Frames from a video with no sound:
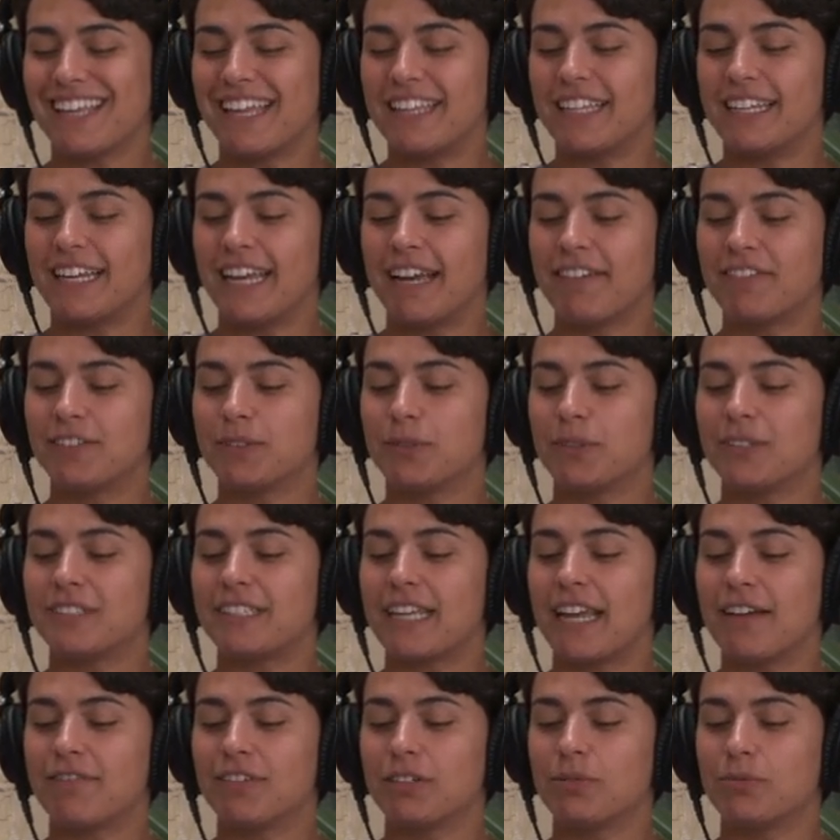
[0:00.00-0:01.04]
and then afterwards,
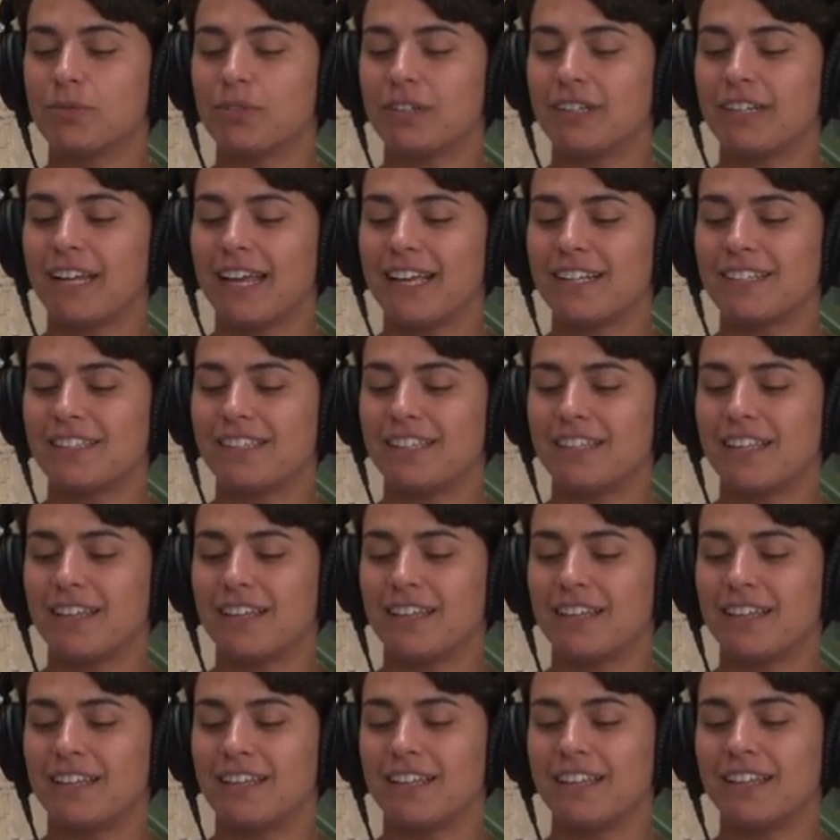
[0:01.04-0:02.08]
everyone has
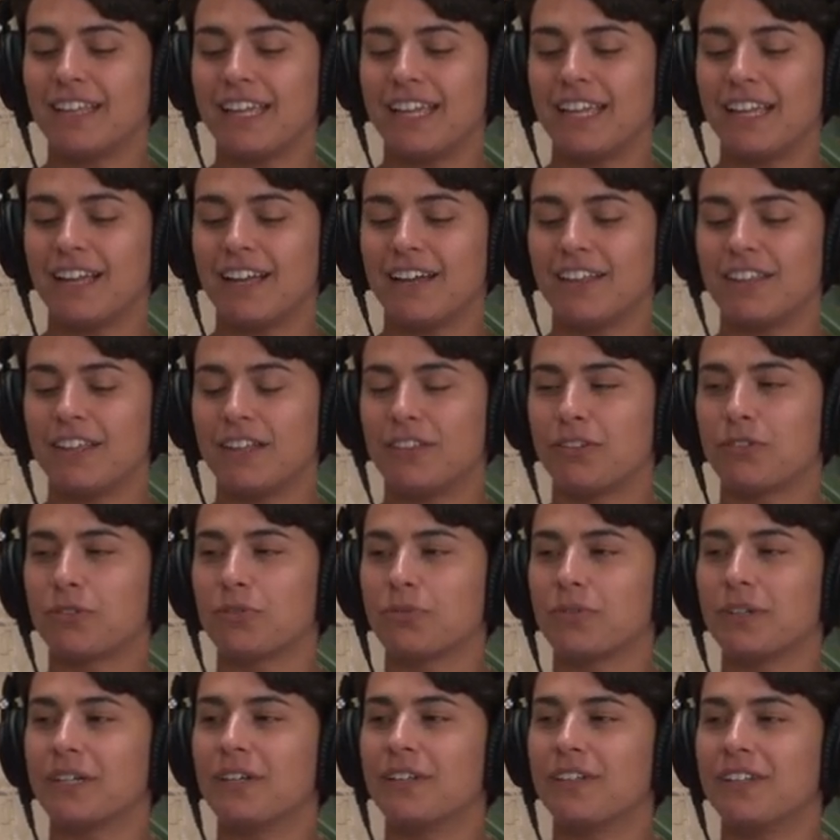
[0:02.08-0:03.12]
the like the
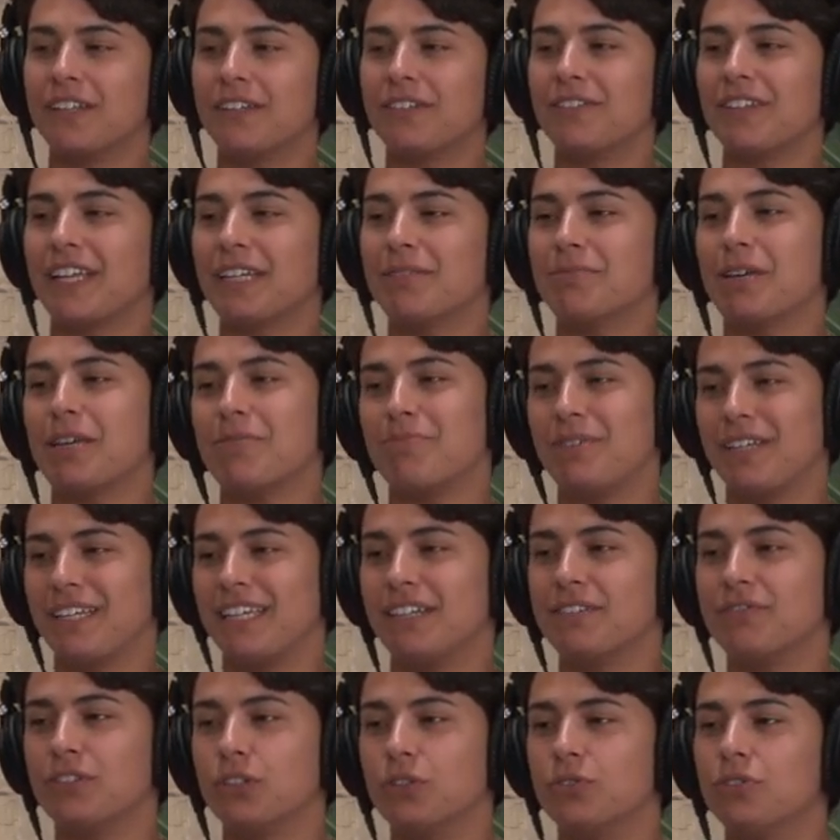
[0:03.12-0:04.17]
thrill of like maybe
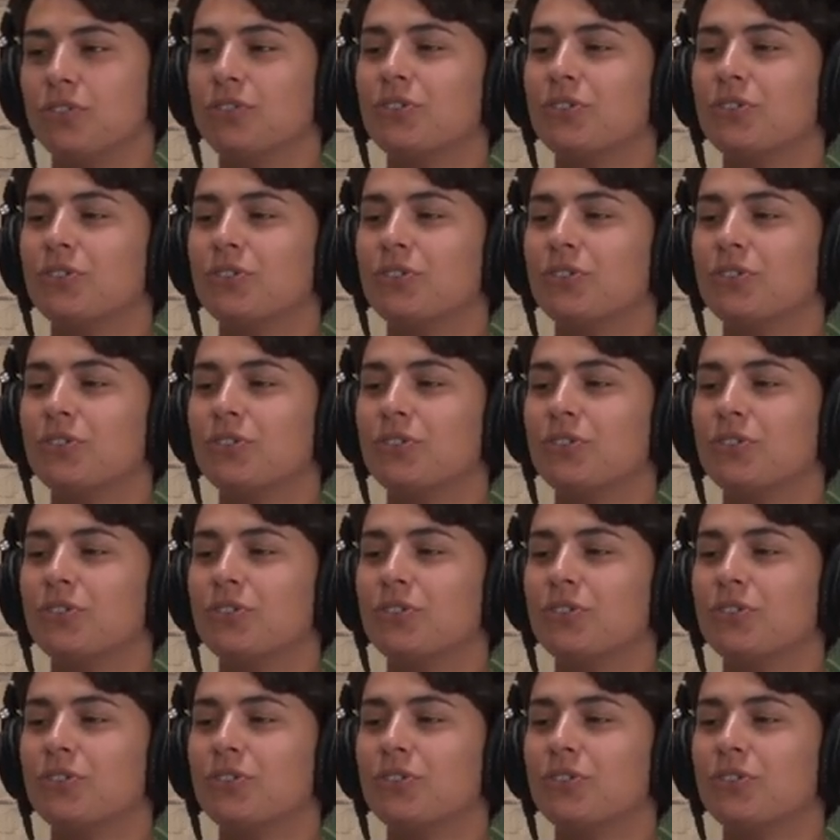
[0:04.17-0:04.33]
if you you